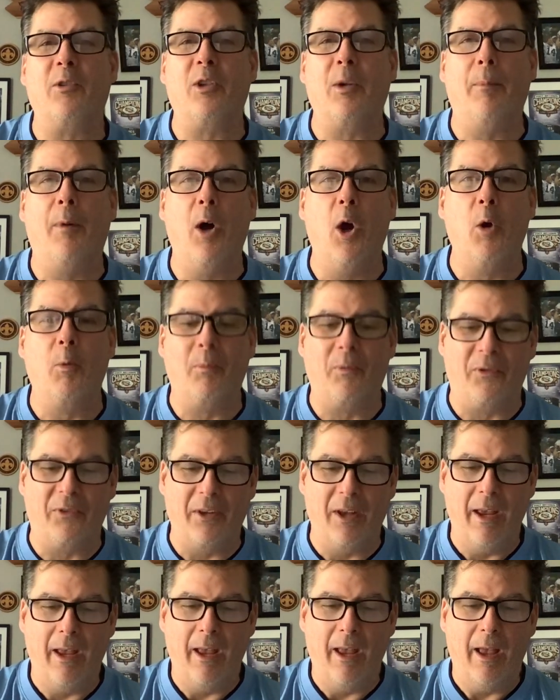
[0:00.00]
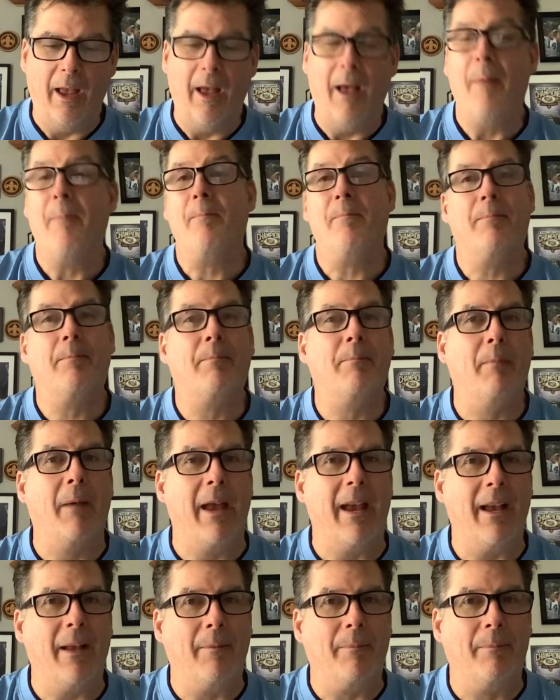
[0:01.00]
hopes.
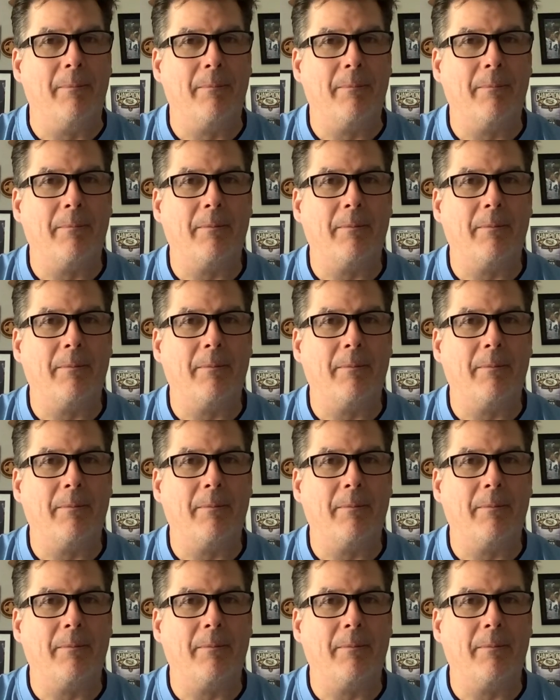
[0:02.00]
Man,